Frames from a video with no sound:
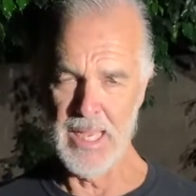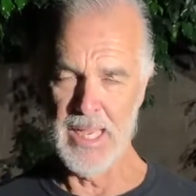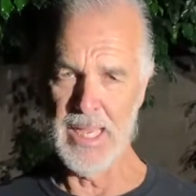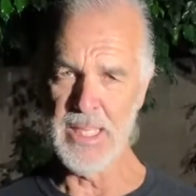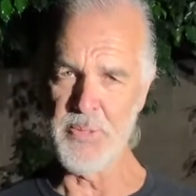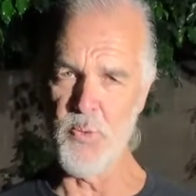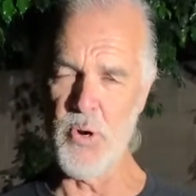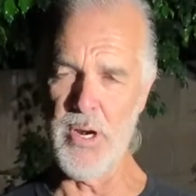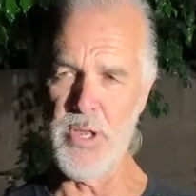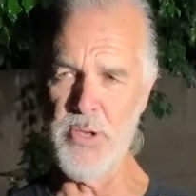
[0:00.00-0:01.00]
is
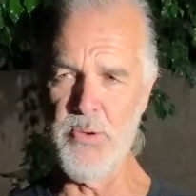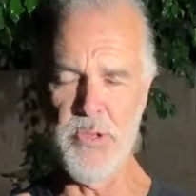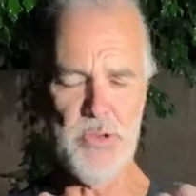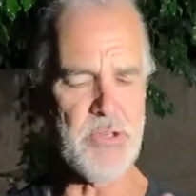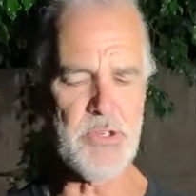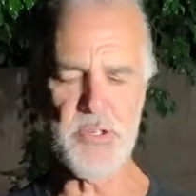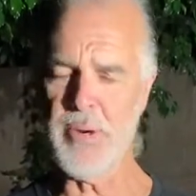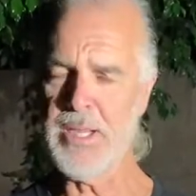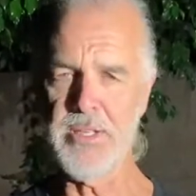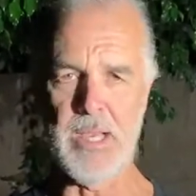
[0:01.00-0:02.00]
where you use your
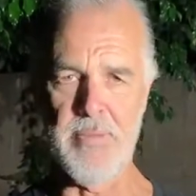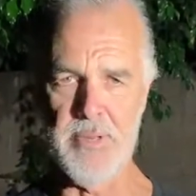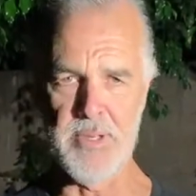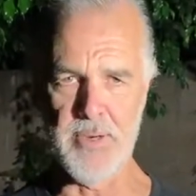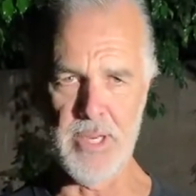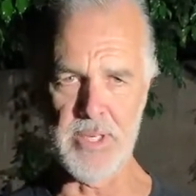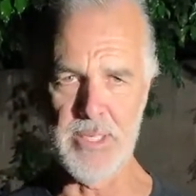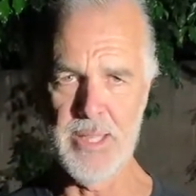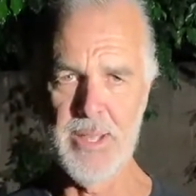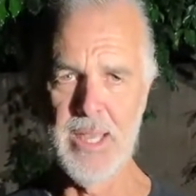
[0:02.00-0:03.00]
direct style of instruction,
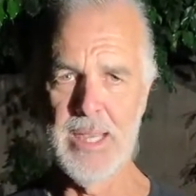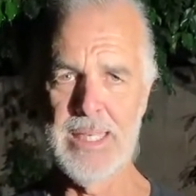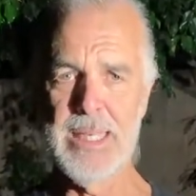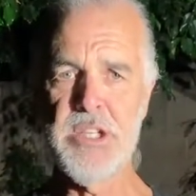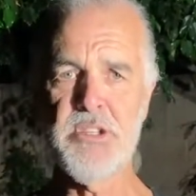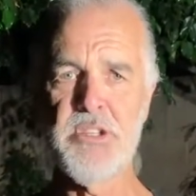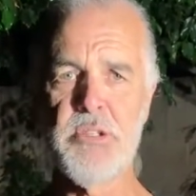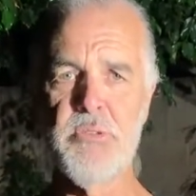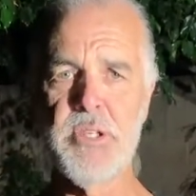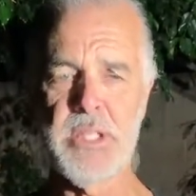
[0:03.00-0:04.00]
teach your
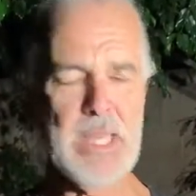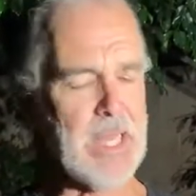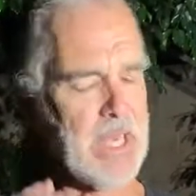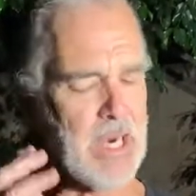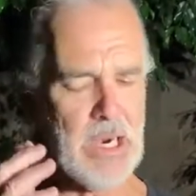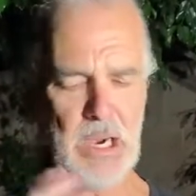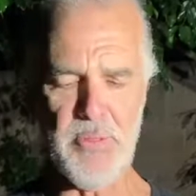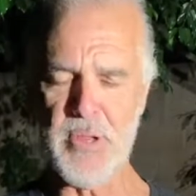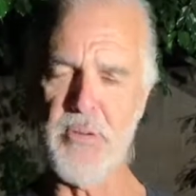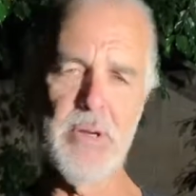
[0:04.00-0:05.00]
students all
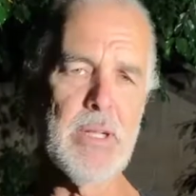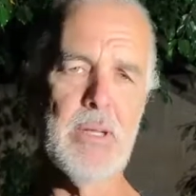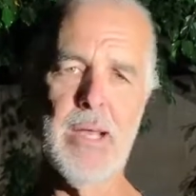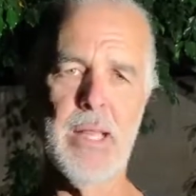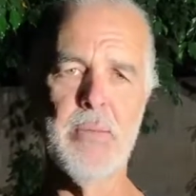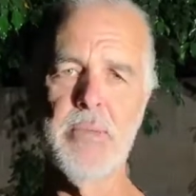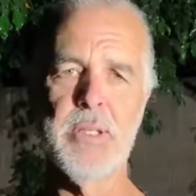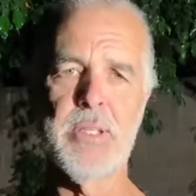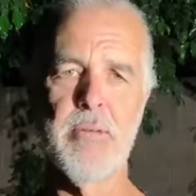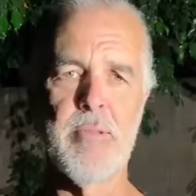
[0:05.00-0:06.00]
the critical
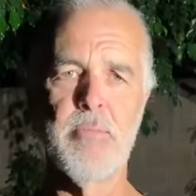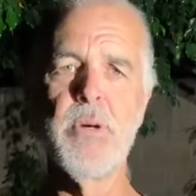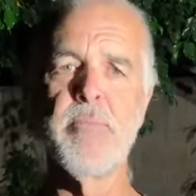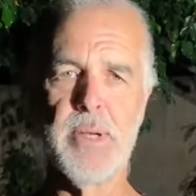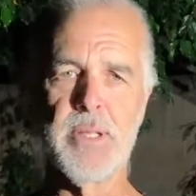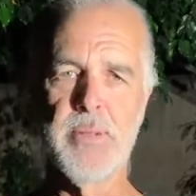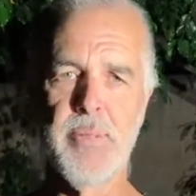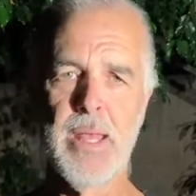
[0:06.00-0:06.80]
elements of the movement.